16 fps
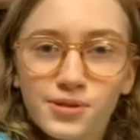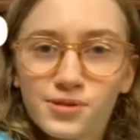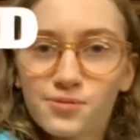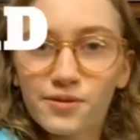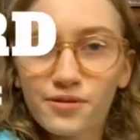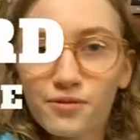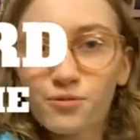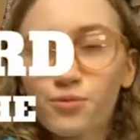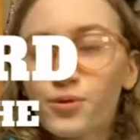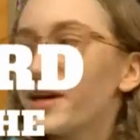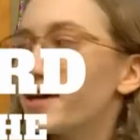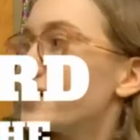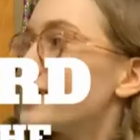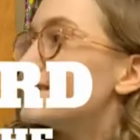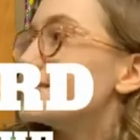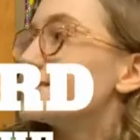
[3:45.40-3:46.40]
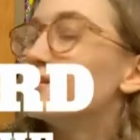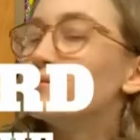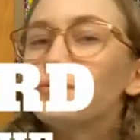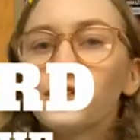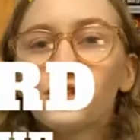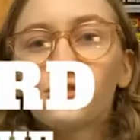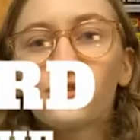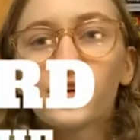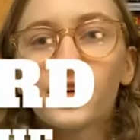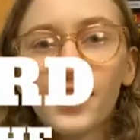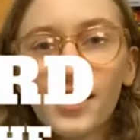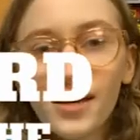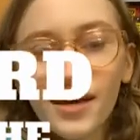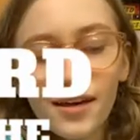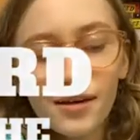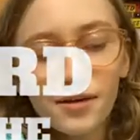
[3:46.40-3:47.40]
word of the week is going to be short
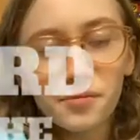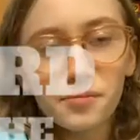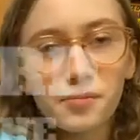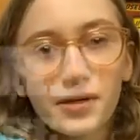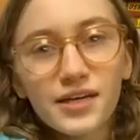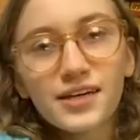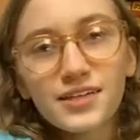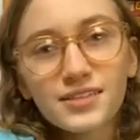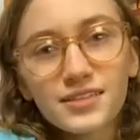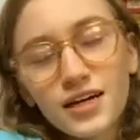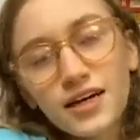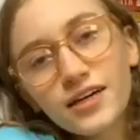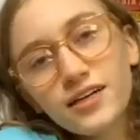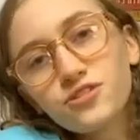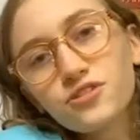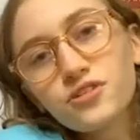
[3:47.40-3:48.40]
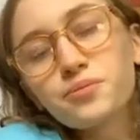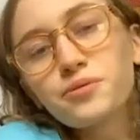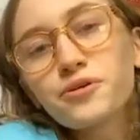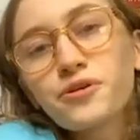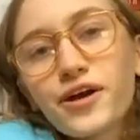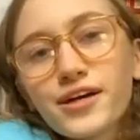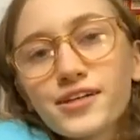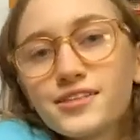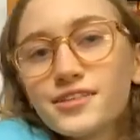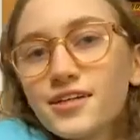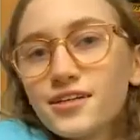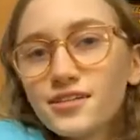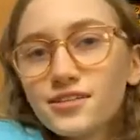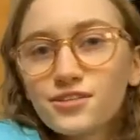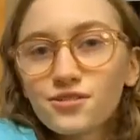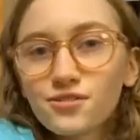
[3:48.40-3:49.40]
because I enjoy
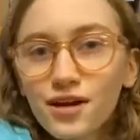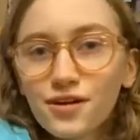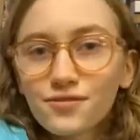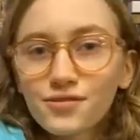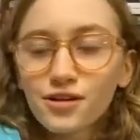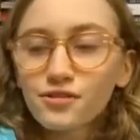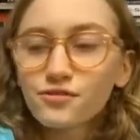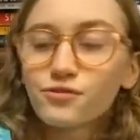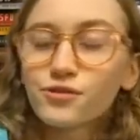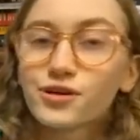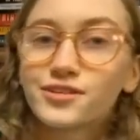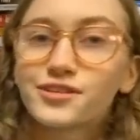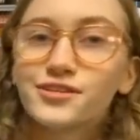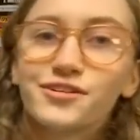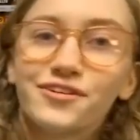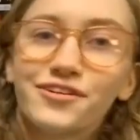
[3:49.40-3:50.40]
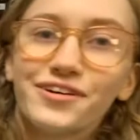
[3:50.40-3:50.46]
procrastinating, so I have a lot of work to do.